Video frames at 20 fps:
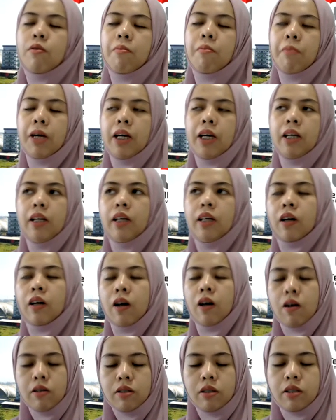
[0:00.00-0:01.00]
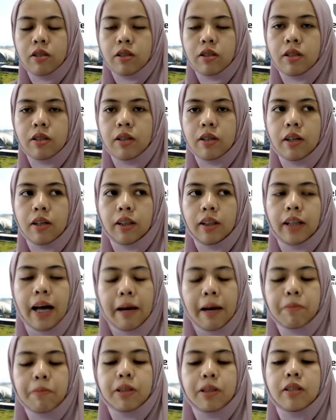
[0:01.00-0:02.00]
many cost
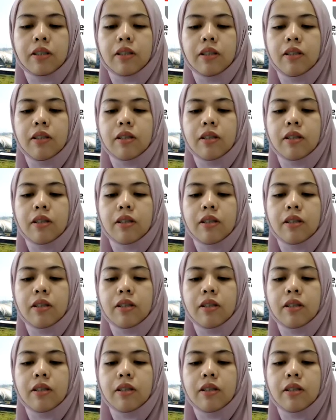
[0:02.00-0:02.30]
types,